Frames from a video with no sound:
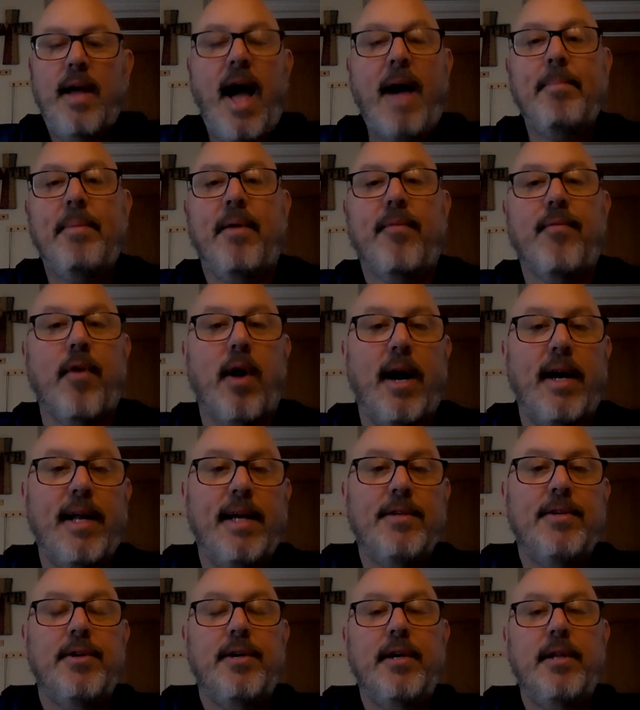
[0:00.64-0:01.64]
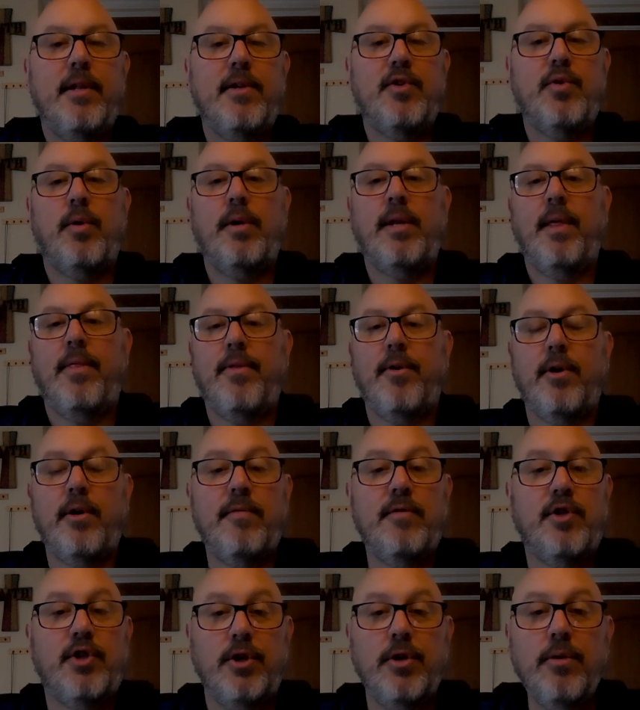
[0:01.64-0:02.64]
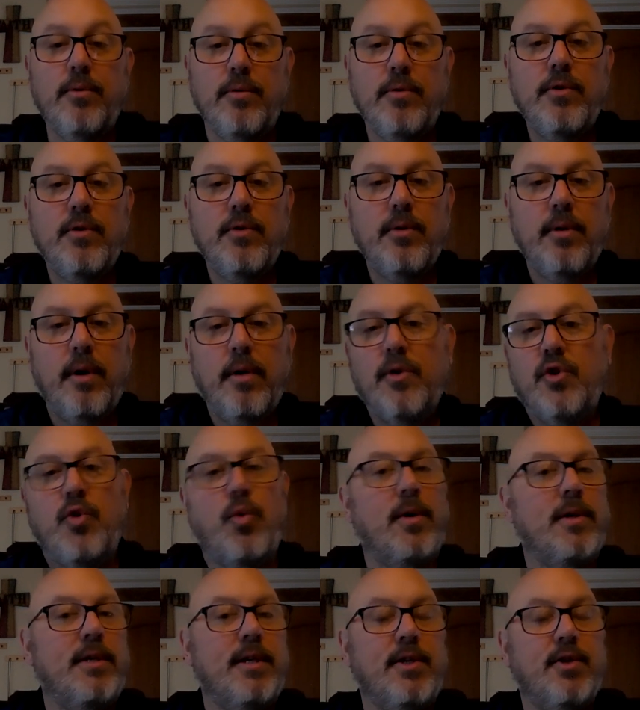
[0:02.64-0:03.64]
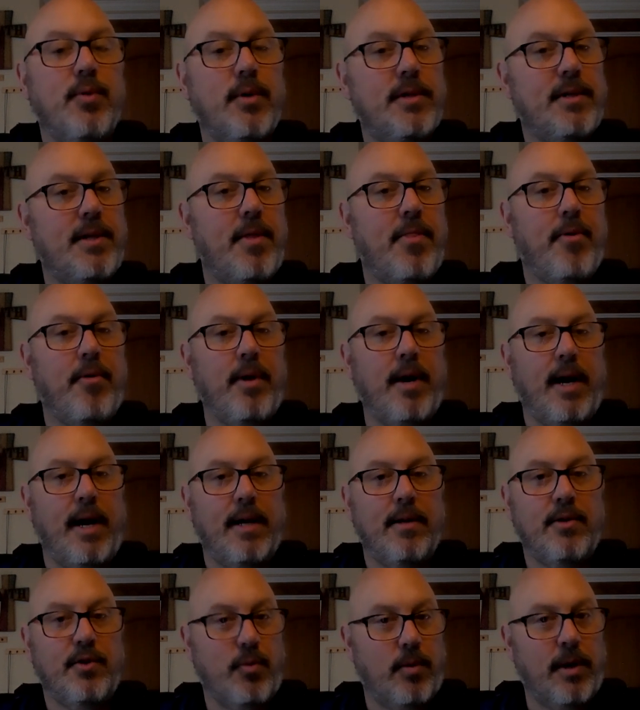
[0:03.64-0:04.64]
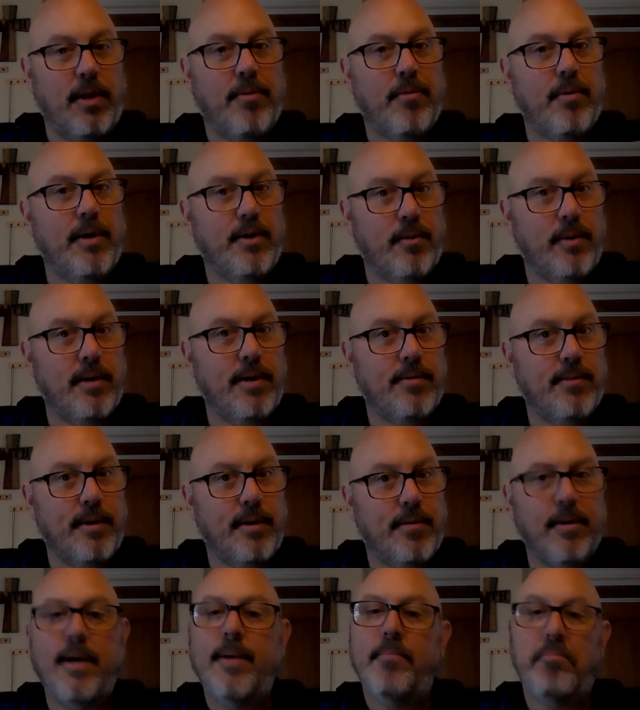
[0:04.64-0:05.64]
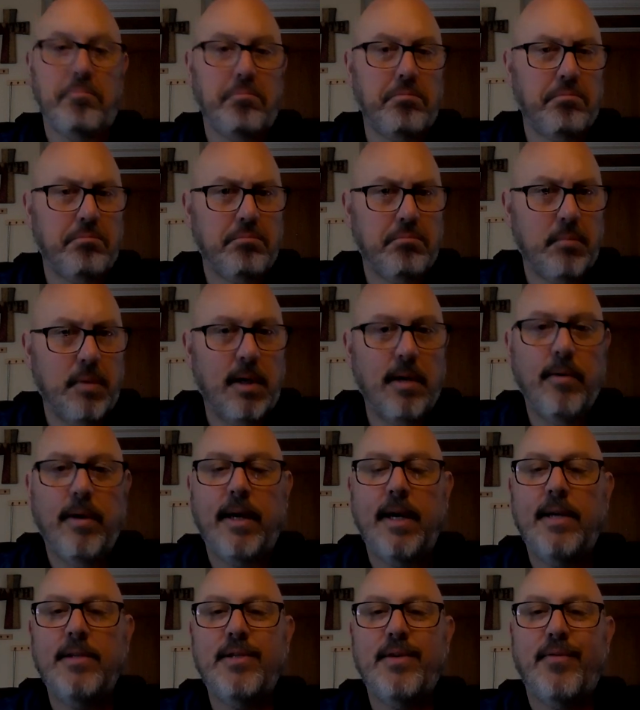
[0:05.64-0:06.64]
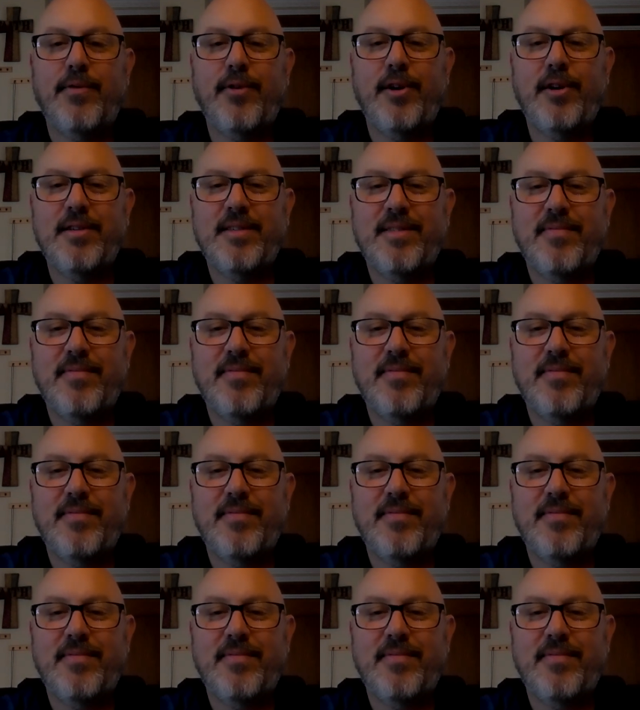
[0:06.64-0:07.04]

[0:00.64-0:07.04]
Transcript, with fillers: Happy Friday to you, the 23rd of June, 2023. 23, 2023. Anyway, easy for you.